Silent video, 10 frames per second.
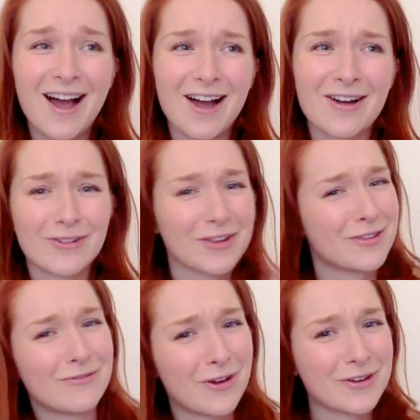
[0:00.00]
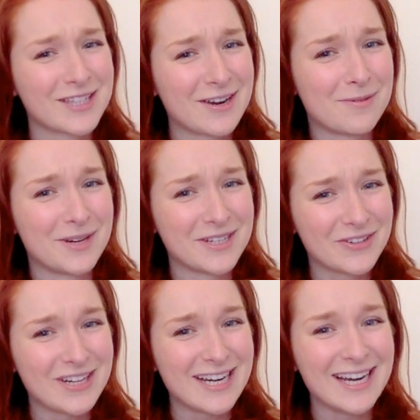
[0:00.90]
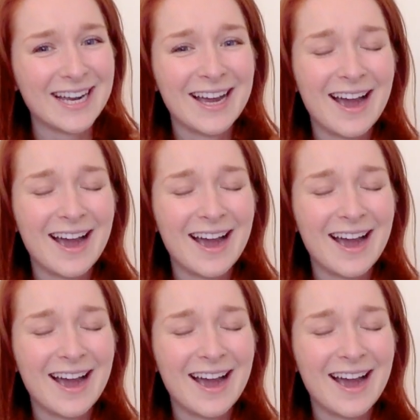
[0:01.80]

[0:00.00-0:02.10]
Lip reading: rather than focusing on my degree.